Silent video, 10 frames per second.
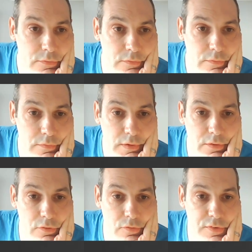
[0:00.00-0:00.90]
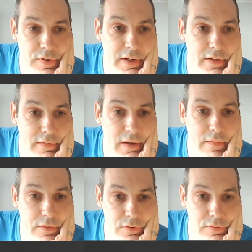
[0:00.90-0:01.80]
yeah, so if I take that,
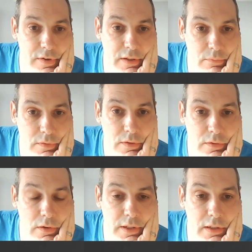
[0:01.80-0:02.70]
they just take with the knight.